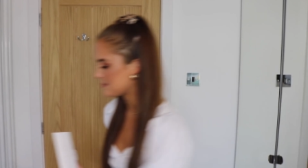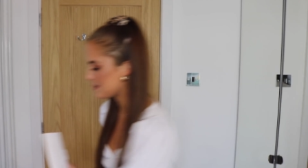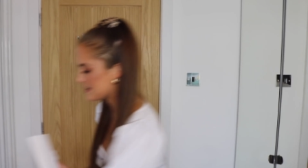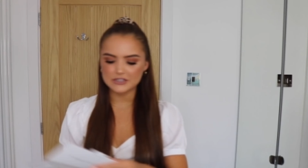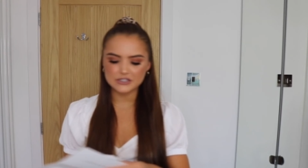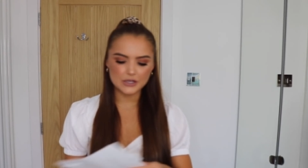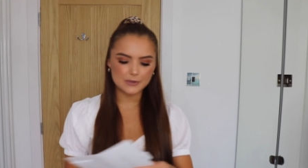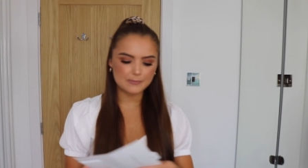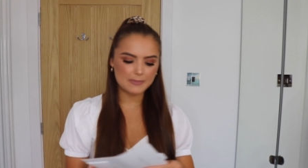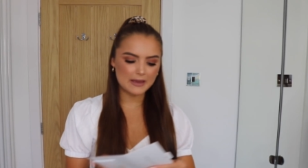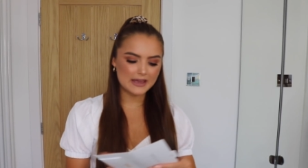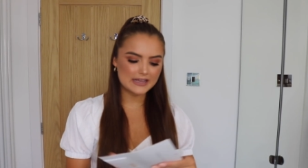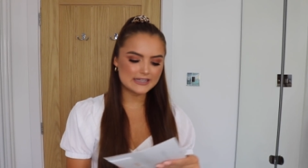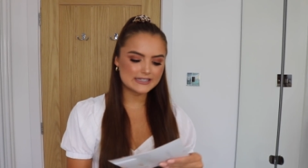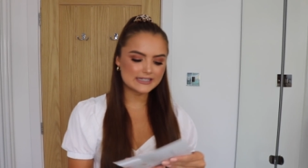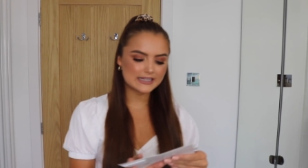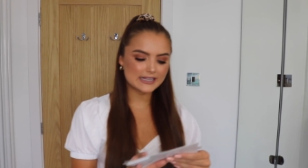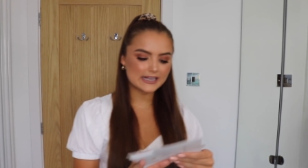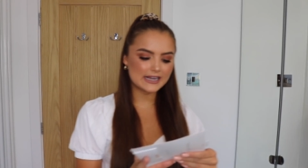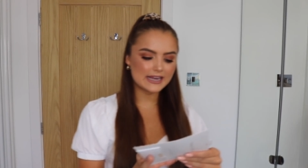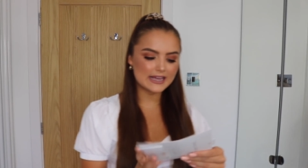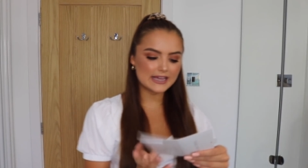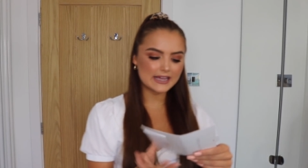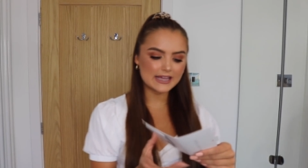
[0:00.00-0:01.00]
So
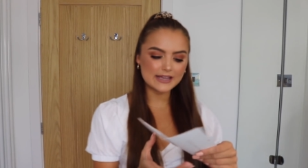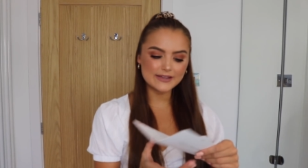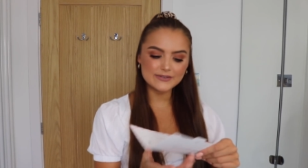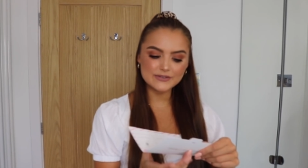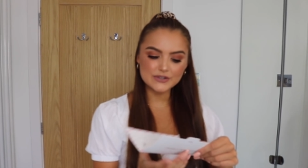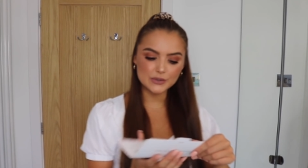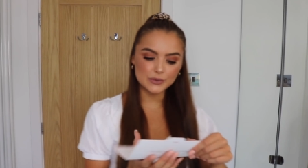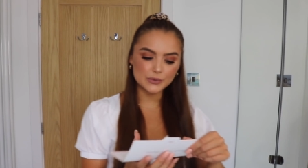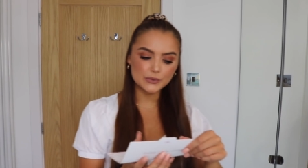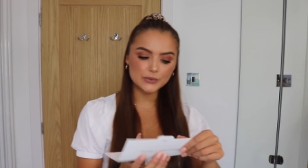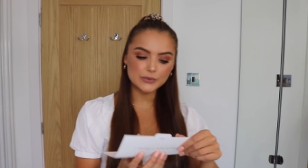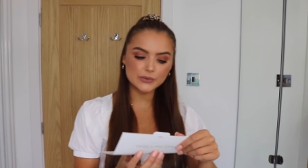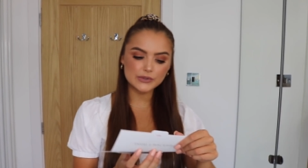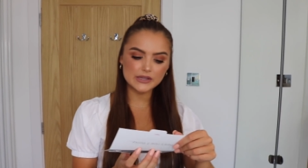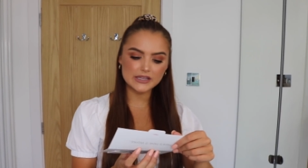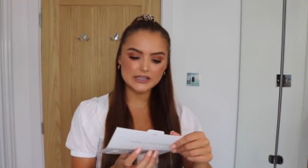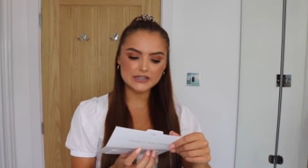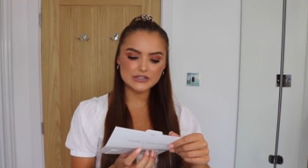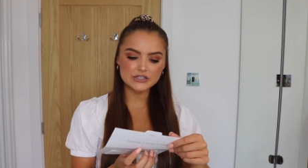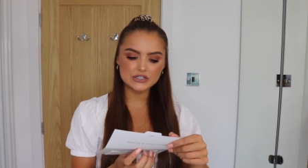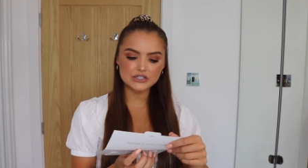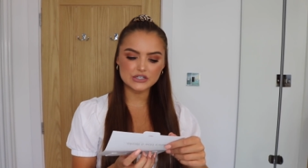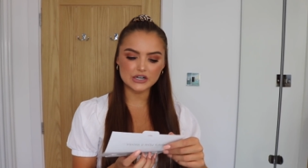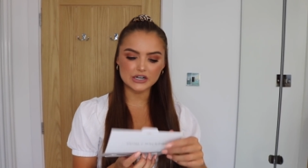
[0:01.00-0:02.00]
basically it gives you all the
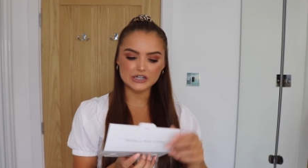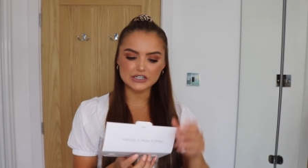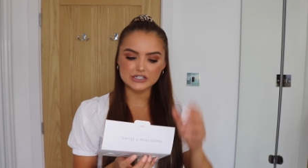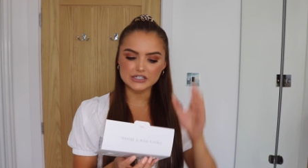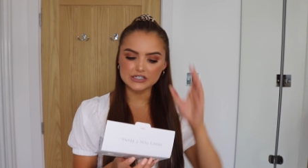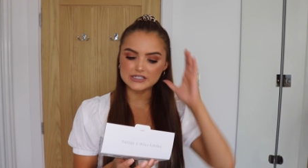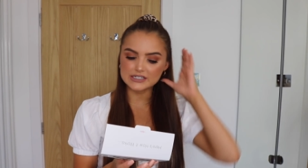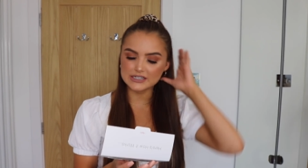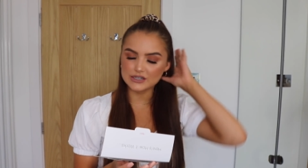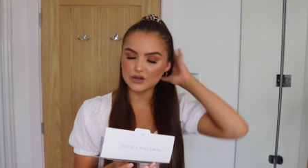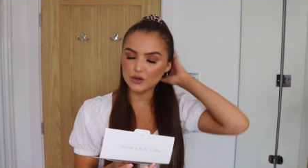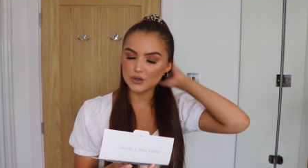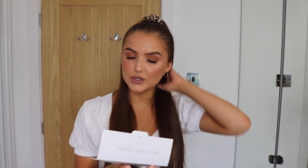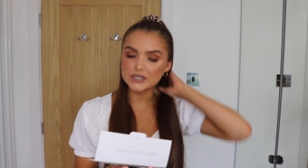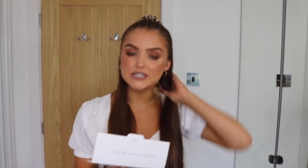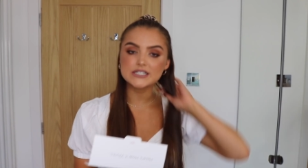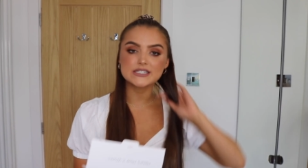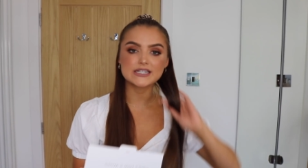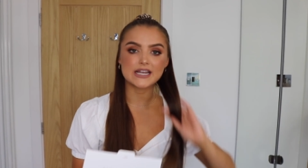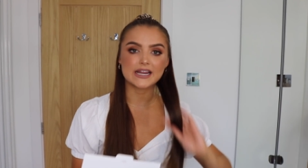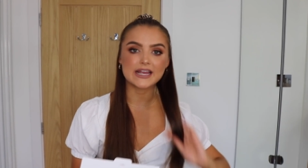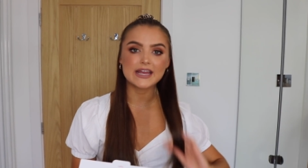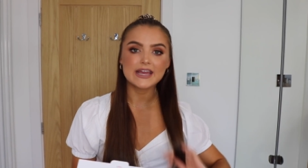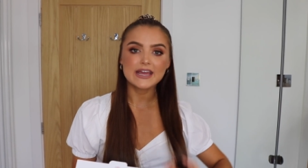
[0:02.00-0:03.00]
instructions, and
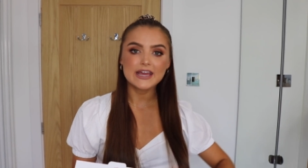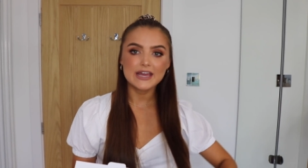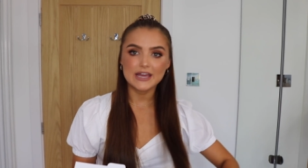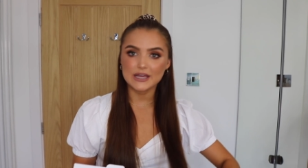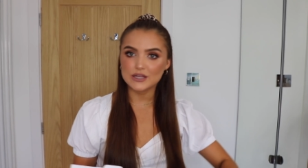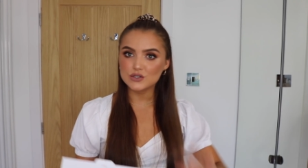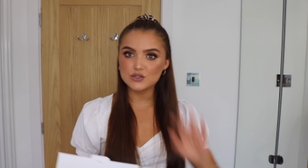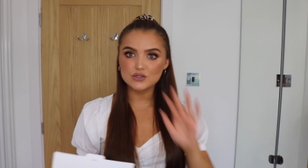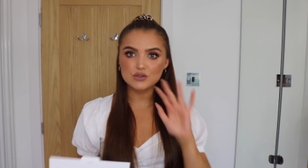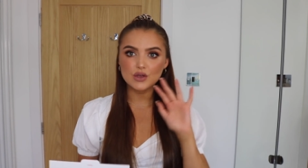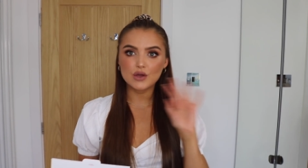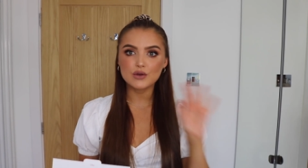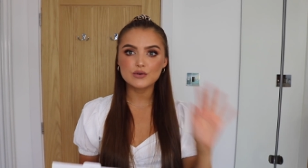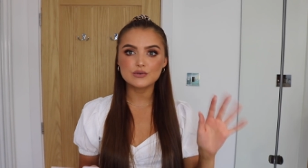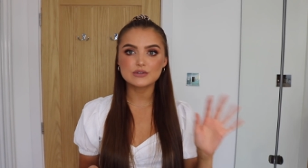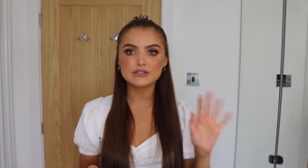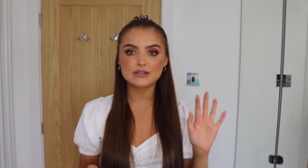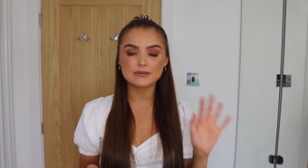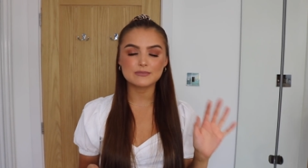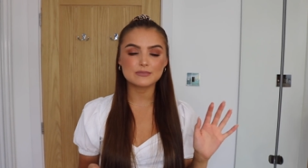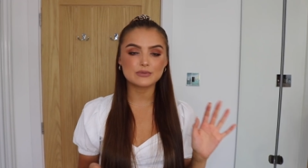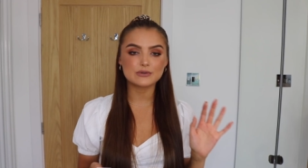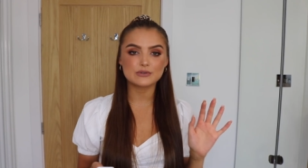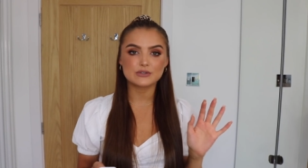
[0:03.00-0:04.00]
honestly it's so
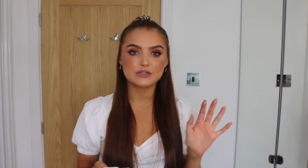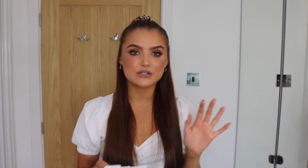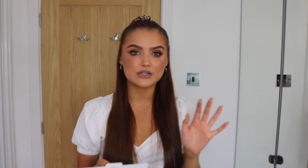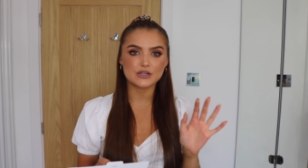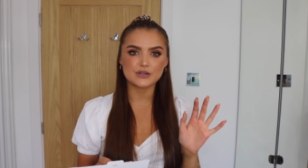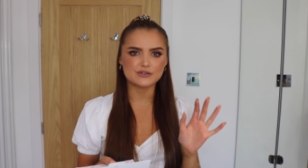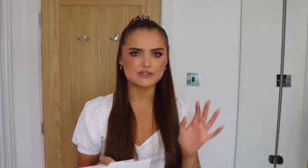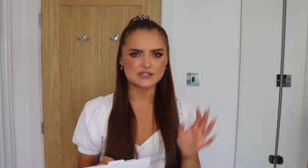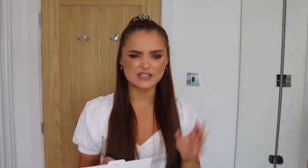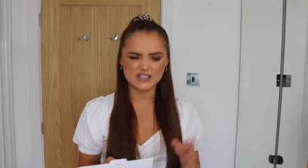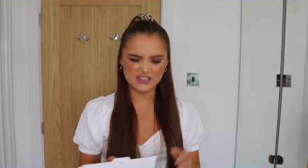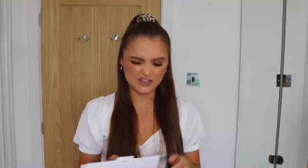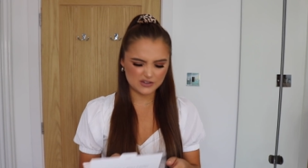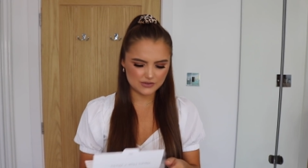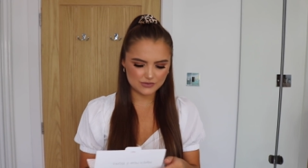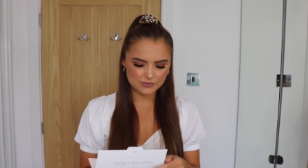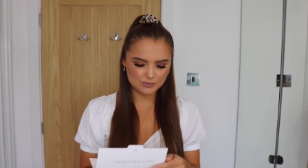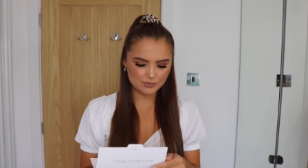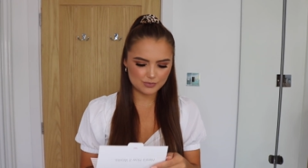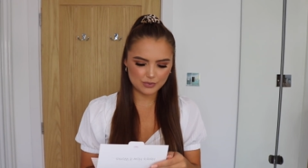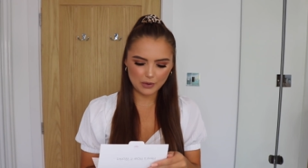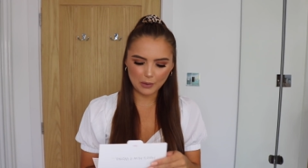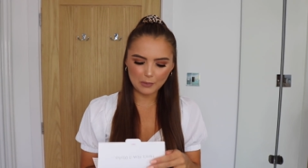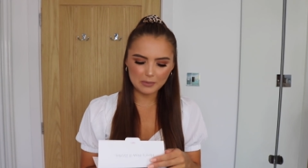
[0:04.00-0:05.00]
simple to use that you
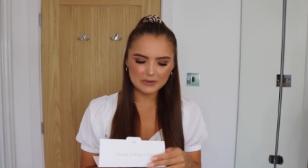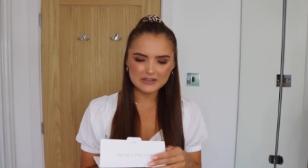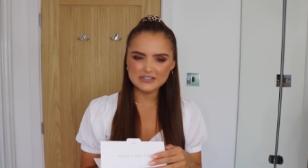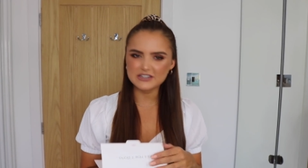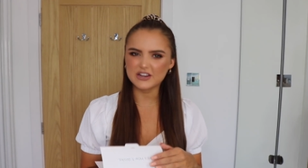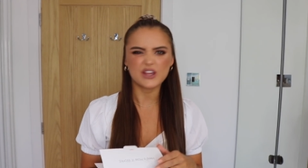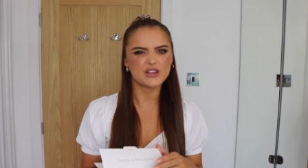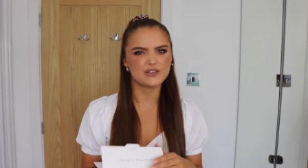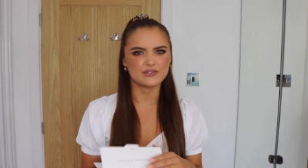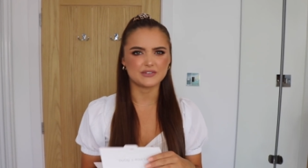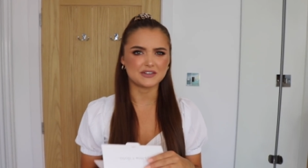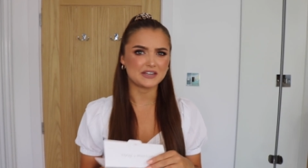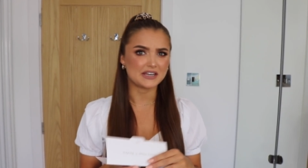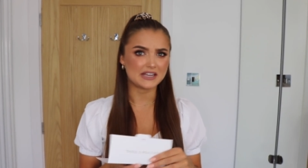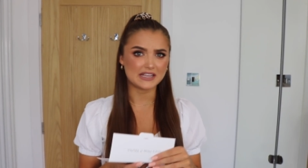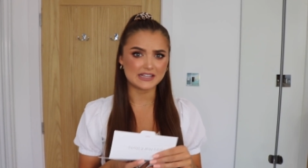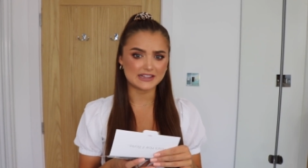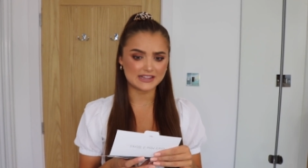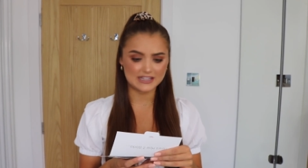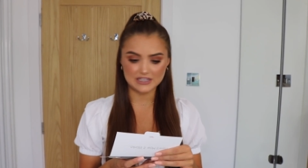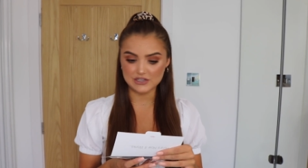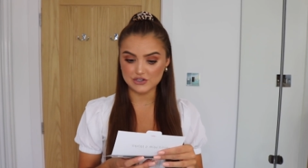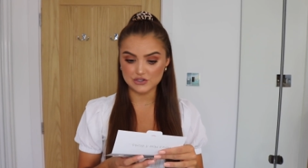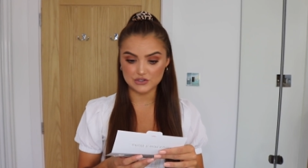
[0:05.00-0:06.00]
probably don't even need the